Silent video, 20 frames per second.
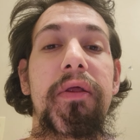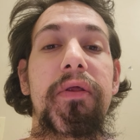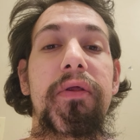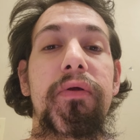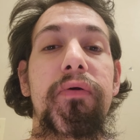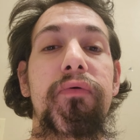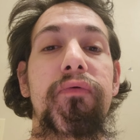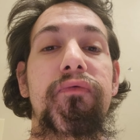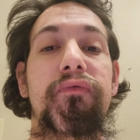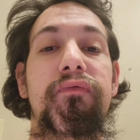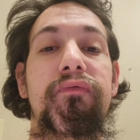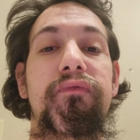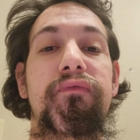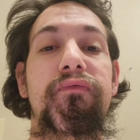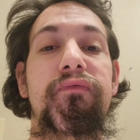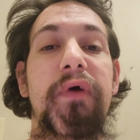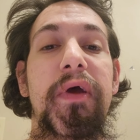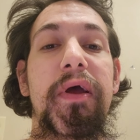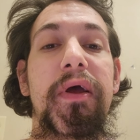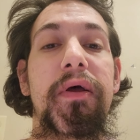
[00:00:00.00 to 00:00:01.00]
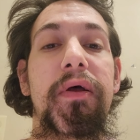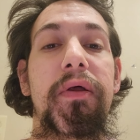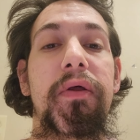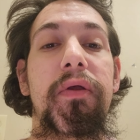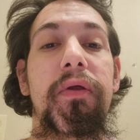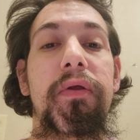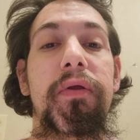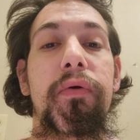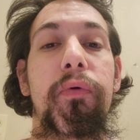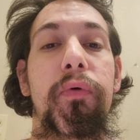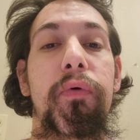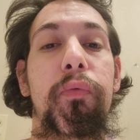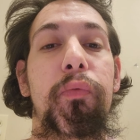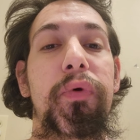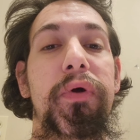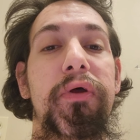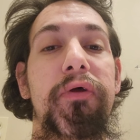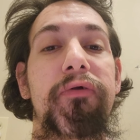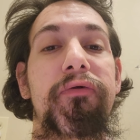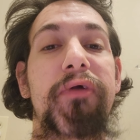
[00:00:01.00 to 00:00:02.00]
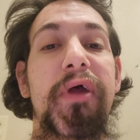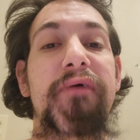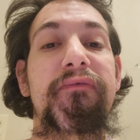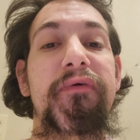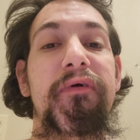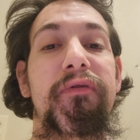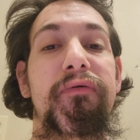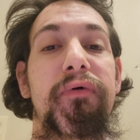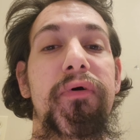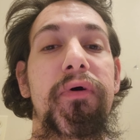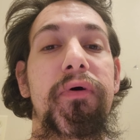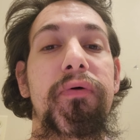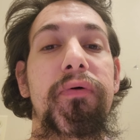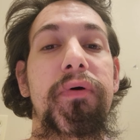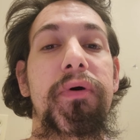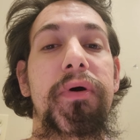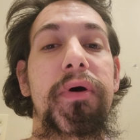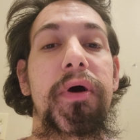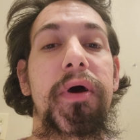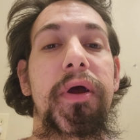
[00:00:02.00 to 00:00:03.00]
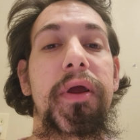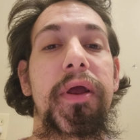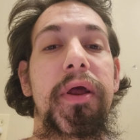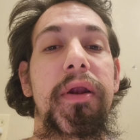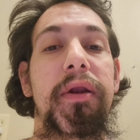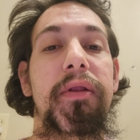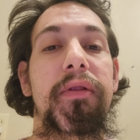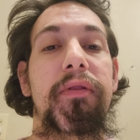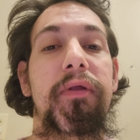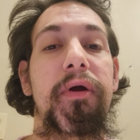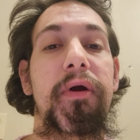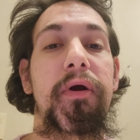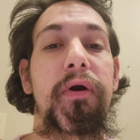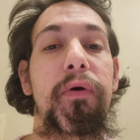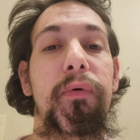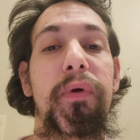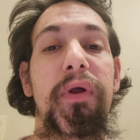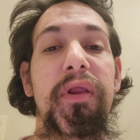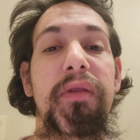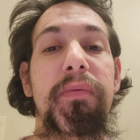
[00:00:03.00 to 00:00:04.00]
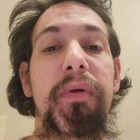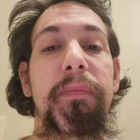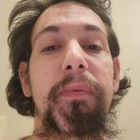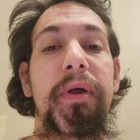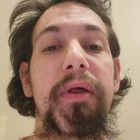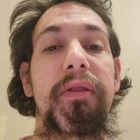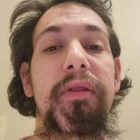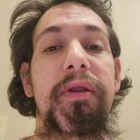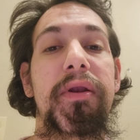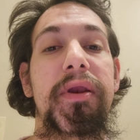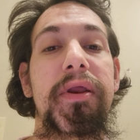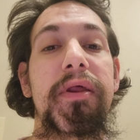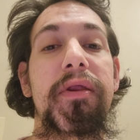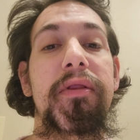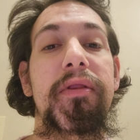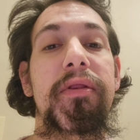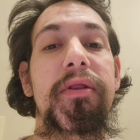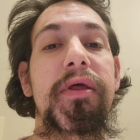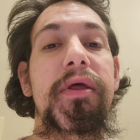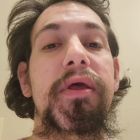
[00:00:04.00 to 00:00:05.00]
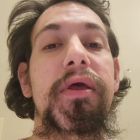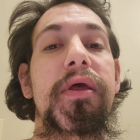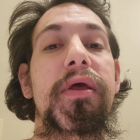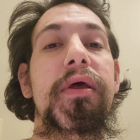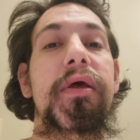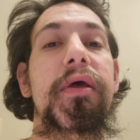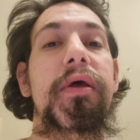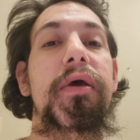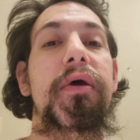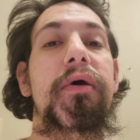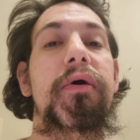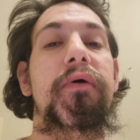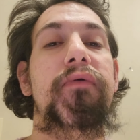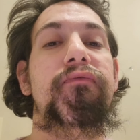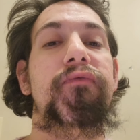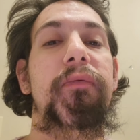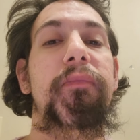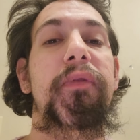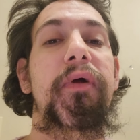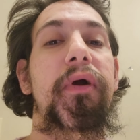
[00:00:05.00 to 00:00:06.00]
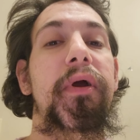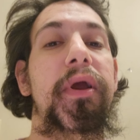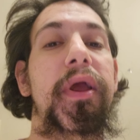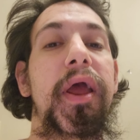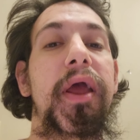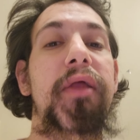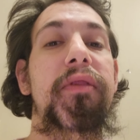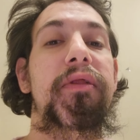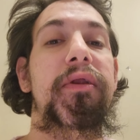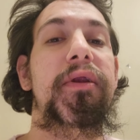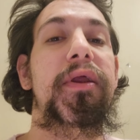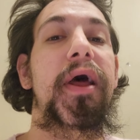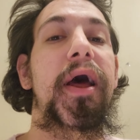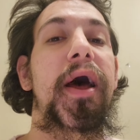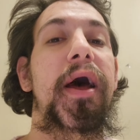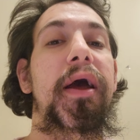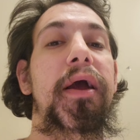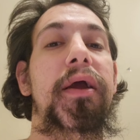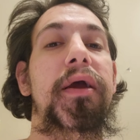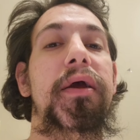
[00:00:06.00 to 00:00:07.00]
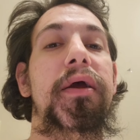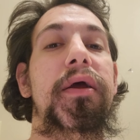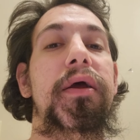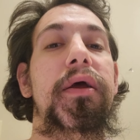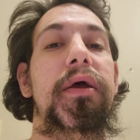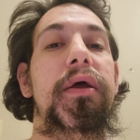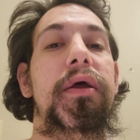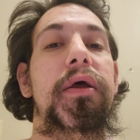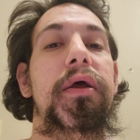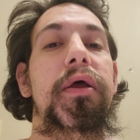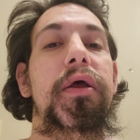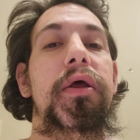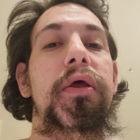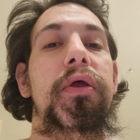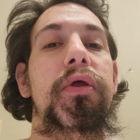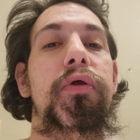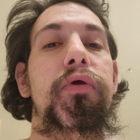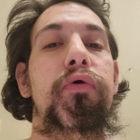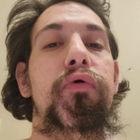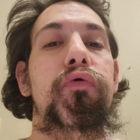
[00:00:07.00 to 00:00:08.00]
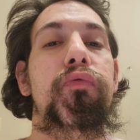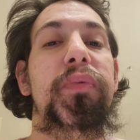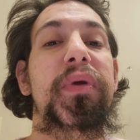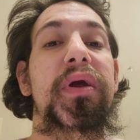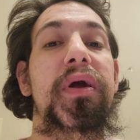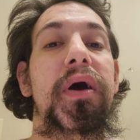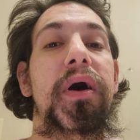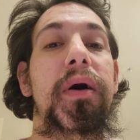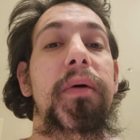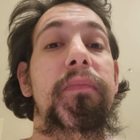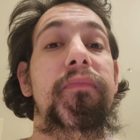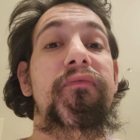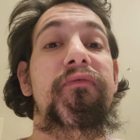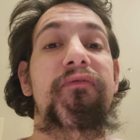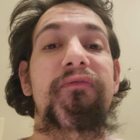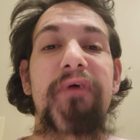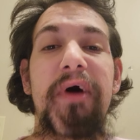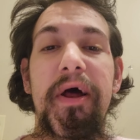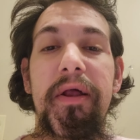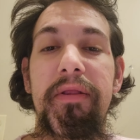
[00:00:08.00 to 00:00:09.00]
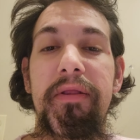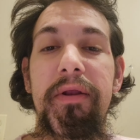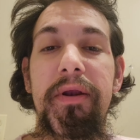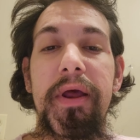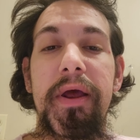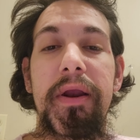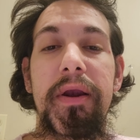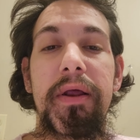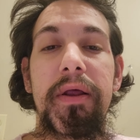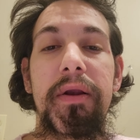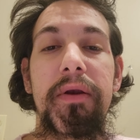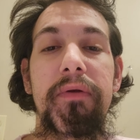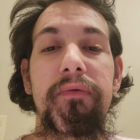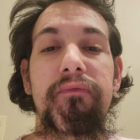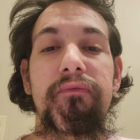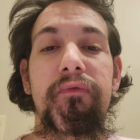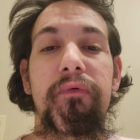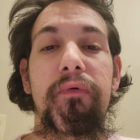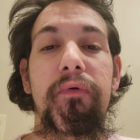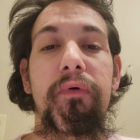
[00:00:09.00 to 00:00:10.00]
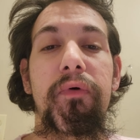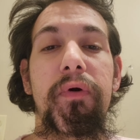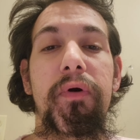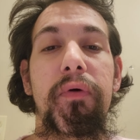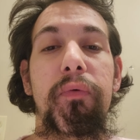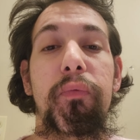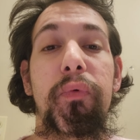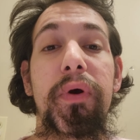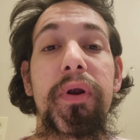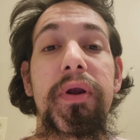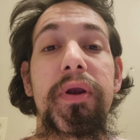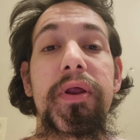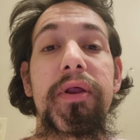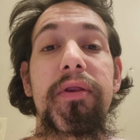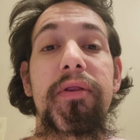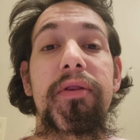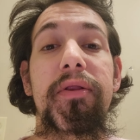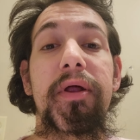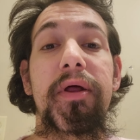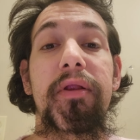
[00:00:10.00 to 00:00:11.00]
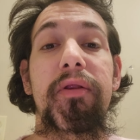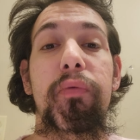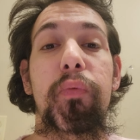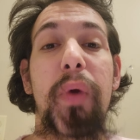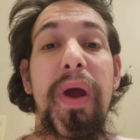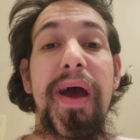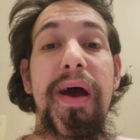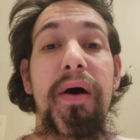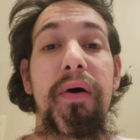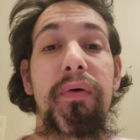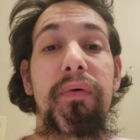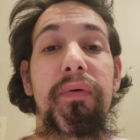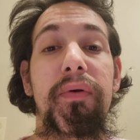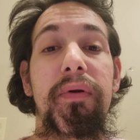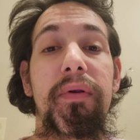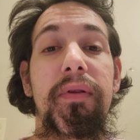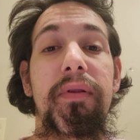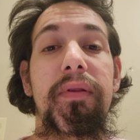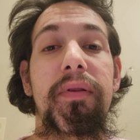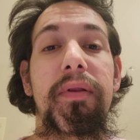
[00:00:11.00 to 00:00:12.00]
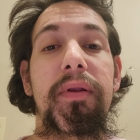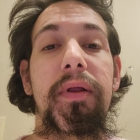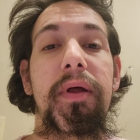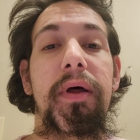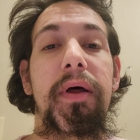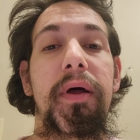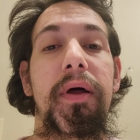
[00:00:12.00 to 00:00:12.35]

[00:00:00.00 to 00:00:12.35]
you fail your will saving throw against their charisma based DC from their gaze attack, you become fascinated for 1d6 rounds.